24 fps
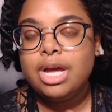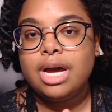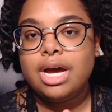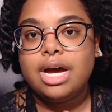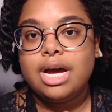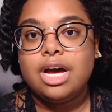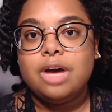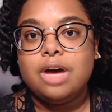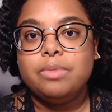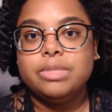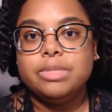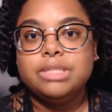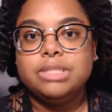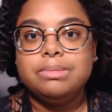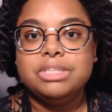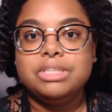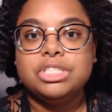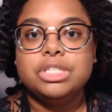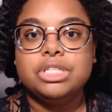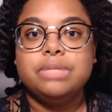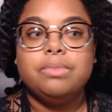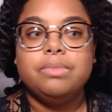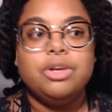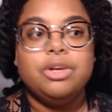um,
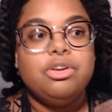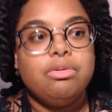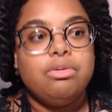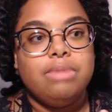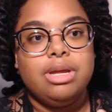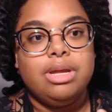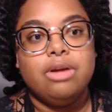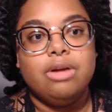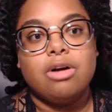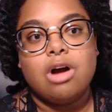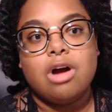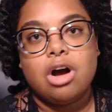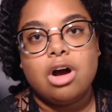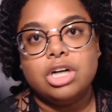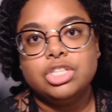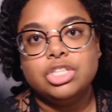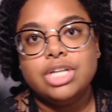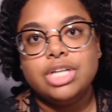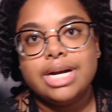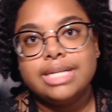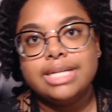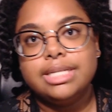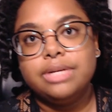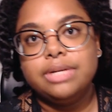especially when you meet your
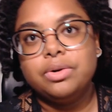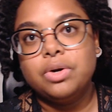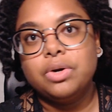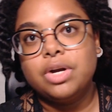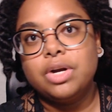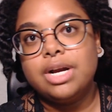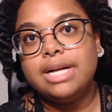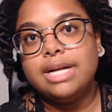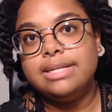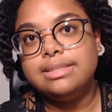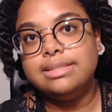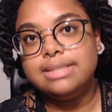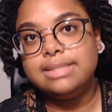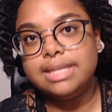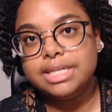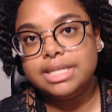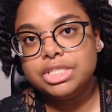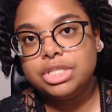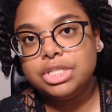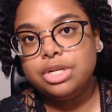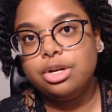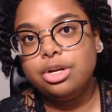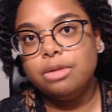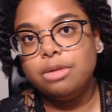contracting
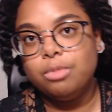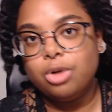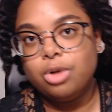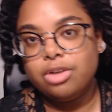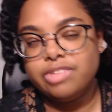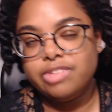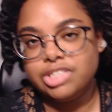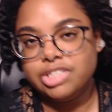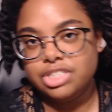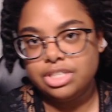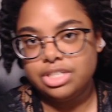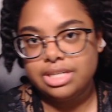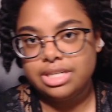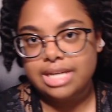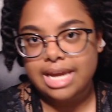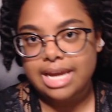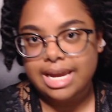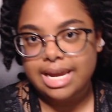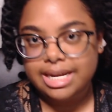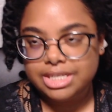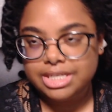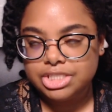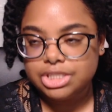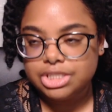organization, your board of
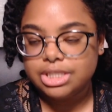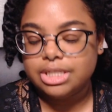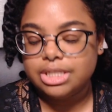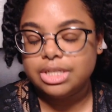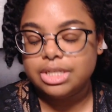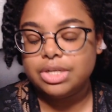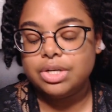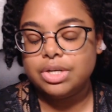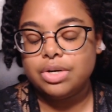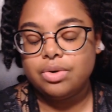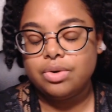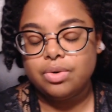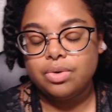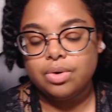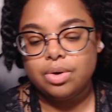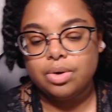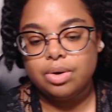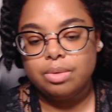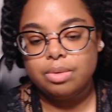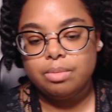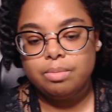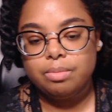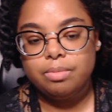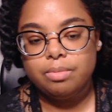education, or
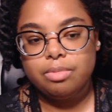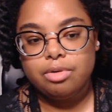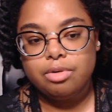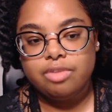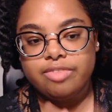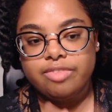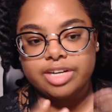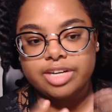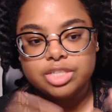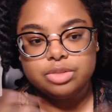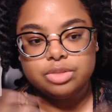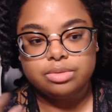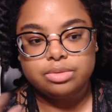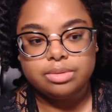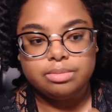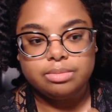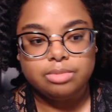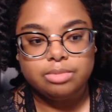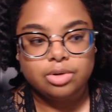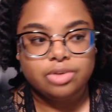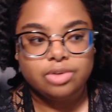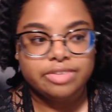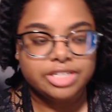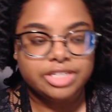prefectural
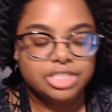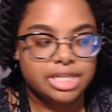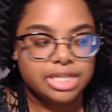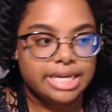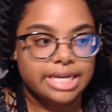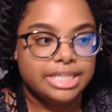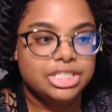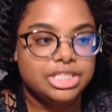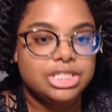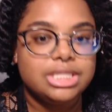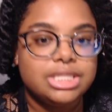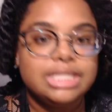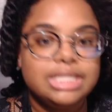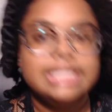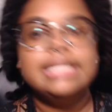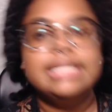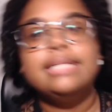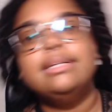board of education.